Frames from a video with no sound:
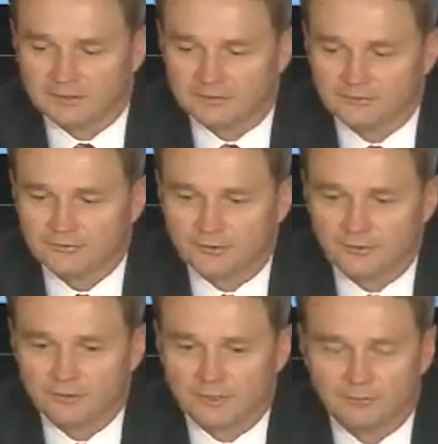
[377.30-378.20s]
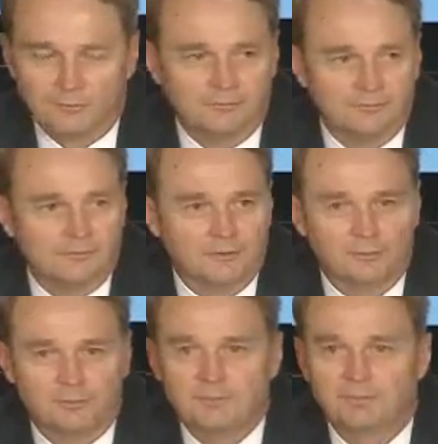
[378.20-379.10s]
so
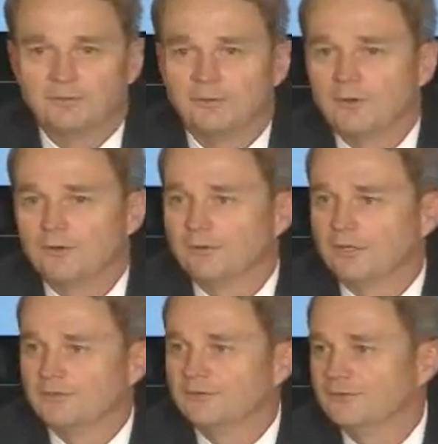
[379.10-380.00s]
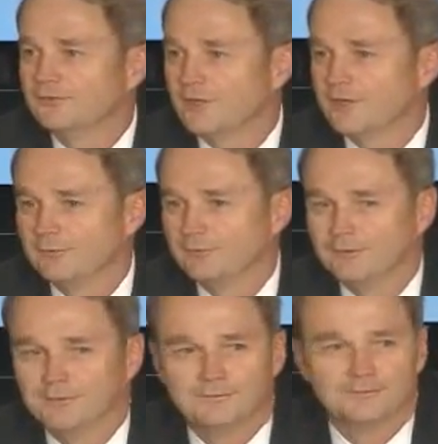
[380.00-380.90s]
people no longer get scared
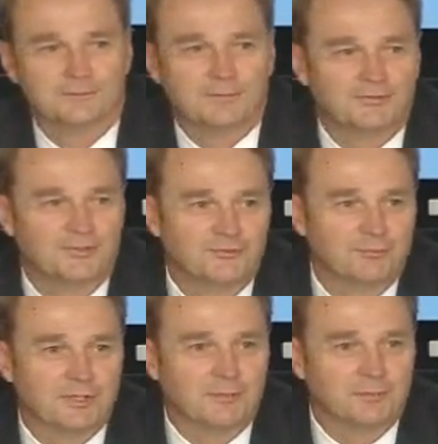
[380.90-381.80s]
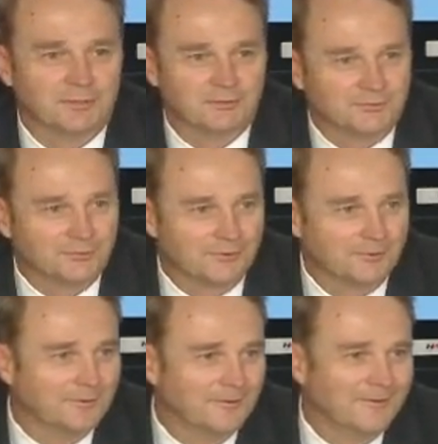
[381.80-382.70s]
when somebody says megabits or
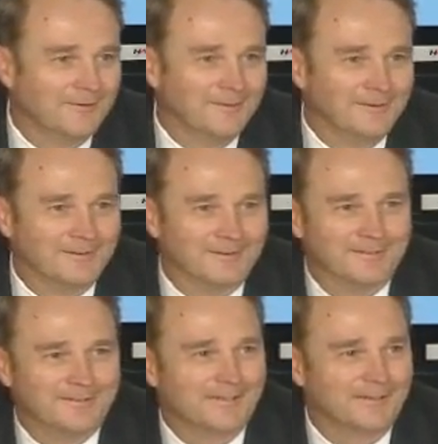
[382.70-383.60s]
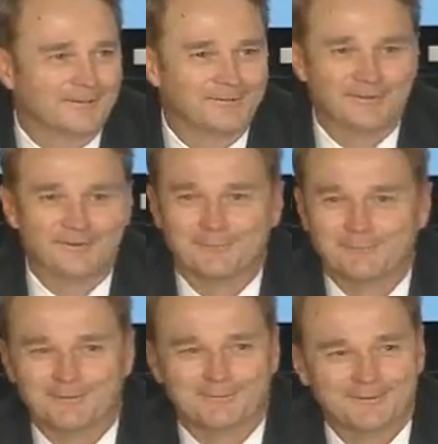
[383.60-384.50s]
a technical term
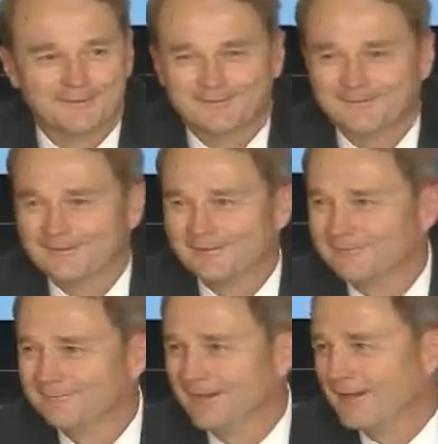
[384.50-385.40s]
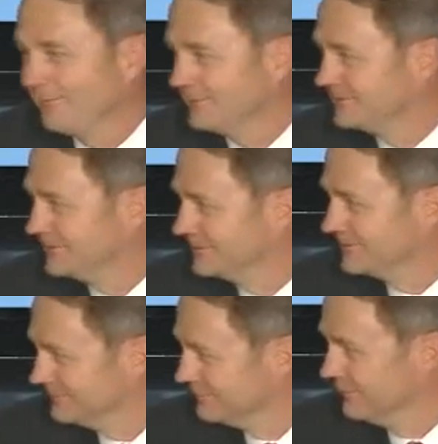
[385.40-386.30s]
and viruses,
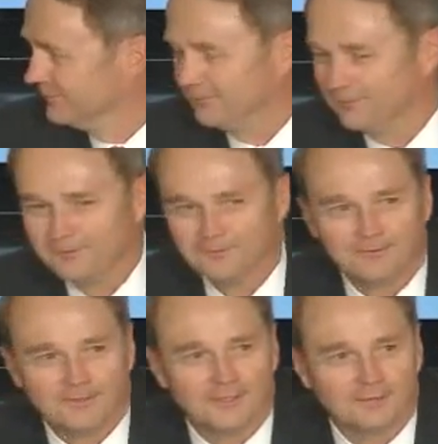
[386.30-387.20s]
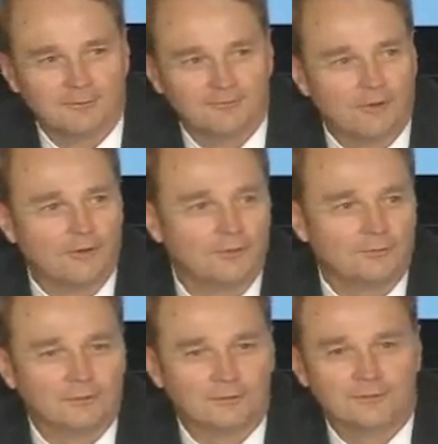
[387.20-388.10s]
and we've all
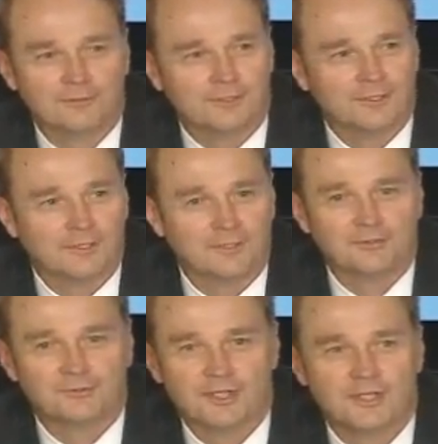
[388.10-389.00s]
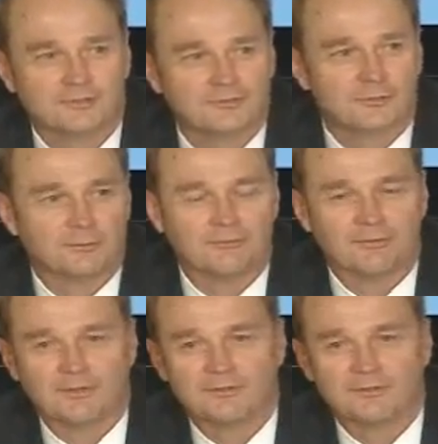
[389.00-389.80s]
learned to understand some of the